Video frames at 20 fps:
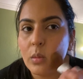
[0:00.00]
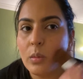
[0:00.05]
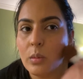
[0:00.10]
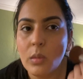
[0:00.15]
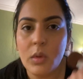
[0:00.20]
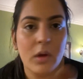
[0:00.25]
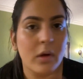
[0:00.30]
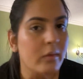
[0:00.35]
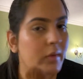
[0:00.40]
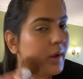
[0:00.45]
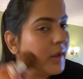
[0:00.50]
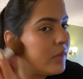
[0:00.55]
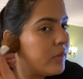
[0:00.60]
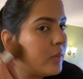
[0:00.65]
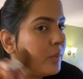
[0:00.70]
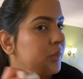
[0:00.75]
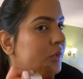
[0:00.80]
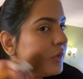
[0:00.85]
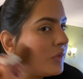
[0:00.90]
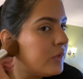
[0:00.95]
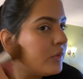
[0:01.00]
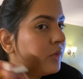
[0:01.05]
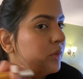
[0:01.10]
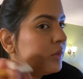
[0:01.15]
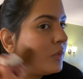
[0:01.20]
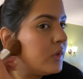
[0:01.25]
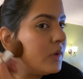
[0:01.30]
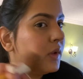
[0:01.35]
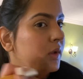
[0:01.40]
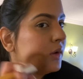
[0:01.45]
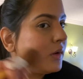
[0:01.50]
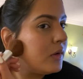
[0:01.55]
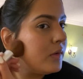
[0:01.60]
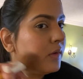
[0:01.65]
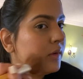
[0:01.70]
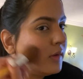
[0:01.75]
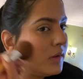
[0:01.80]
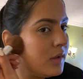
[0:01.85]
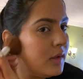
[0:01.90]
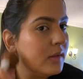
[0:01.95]
All right, so I'm just using it
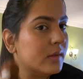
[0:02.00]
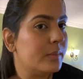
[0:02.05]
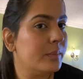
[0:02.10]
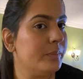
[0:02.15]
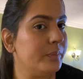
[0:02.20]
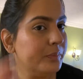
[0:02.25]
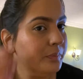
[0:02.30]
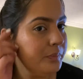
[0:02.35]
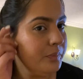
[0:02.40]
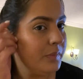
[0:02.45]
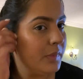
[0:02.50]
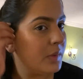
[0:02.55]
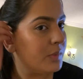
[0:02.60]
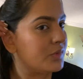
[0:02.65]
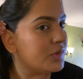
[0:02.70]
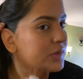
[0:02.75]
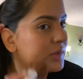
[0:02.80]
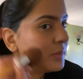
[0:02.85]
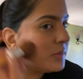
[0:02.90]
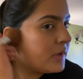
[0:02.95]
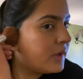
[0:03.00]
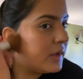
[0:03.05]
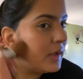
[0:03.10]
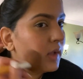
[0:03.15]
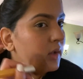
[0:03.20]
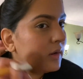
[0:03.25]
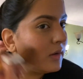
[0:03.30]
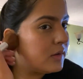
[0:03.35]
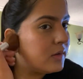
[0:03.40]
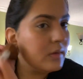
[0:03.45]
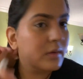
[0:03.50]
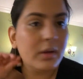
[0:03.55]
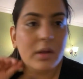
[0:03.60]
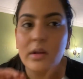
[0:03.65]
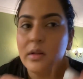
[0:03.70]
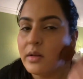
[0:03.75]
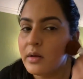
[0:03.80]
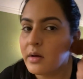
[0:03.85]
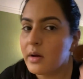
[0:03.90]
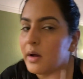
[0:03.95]
underneath. I'm just applying it underneath
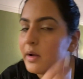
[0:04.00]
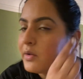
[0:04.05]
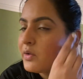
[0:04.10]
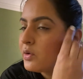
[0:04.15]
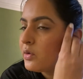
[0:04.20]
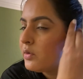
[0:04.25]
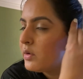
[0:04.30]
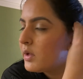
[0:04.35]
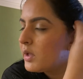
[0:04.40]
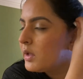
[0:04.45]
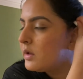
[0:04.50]
the contouring,